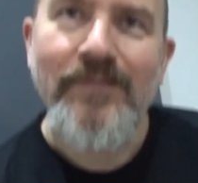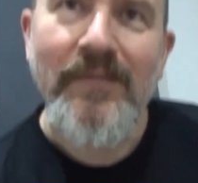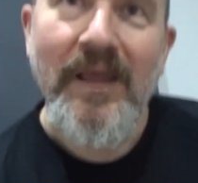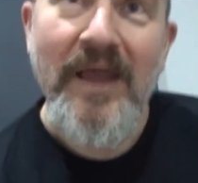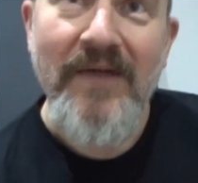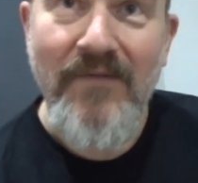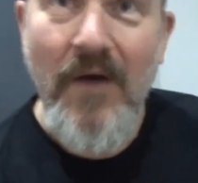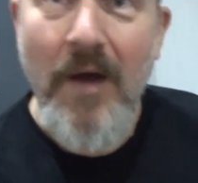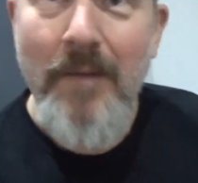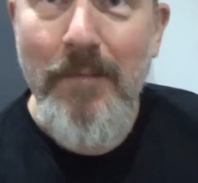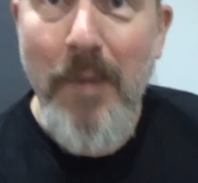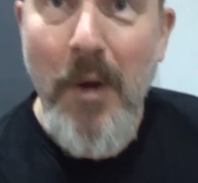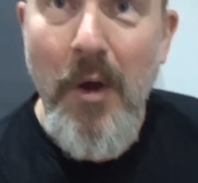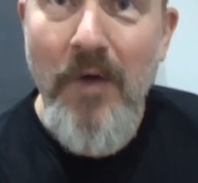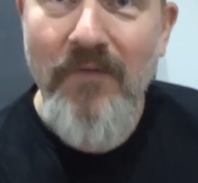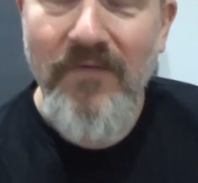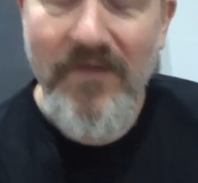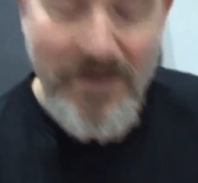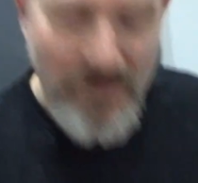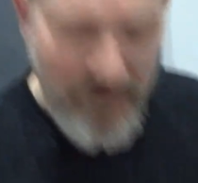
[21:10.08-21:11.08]
If I'm
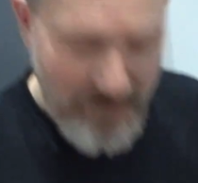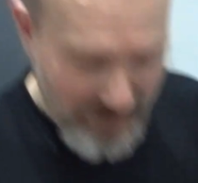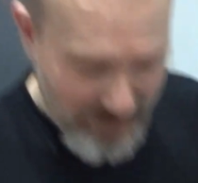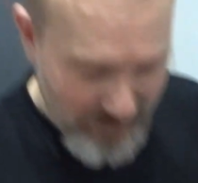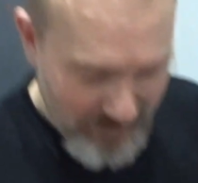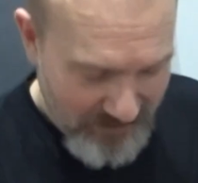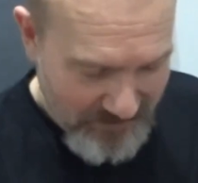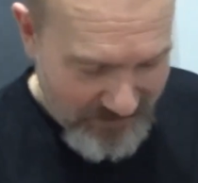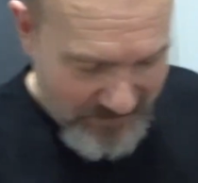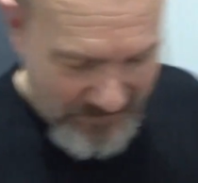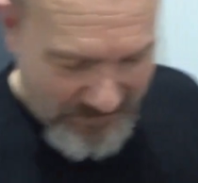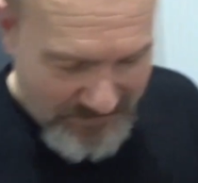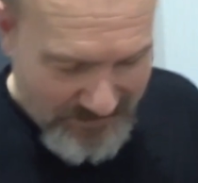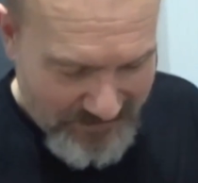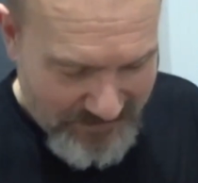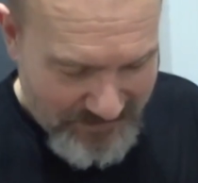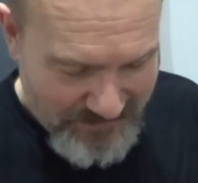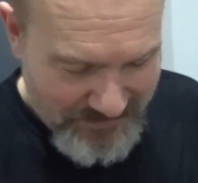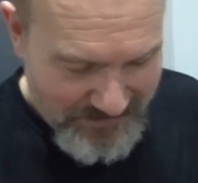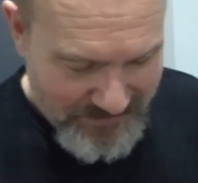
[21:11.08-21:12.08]
perfectly honest,
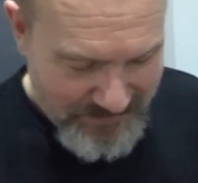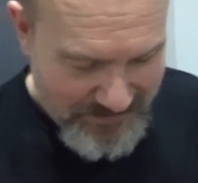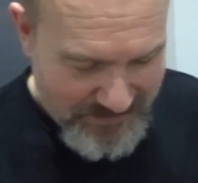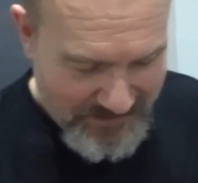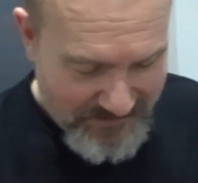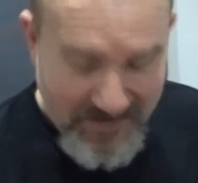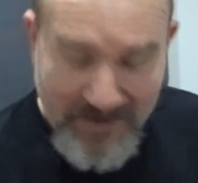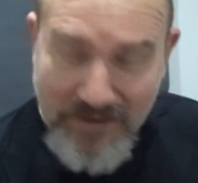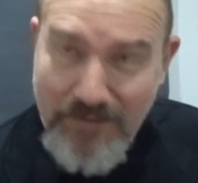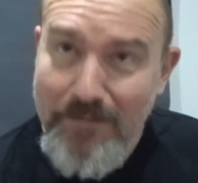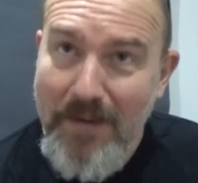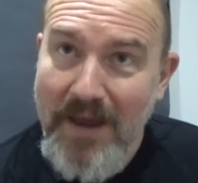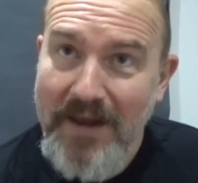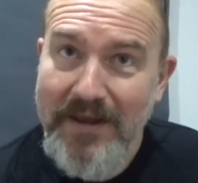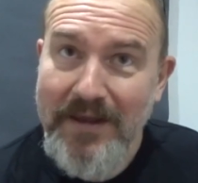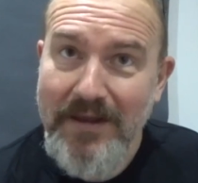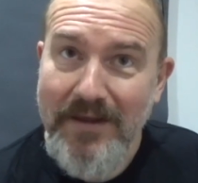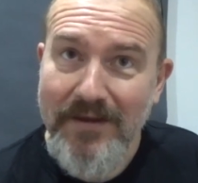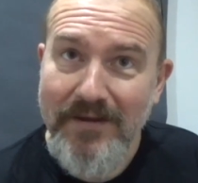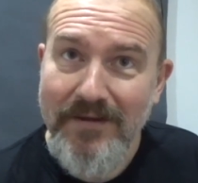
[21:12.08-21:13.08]
if that's money.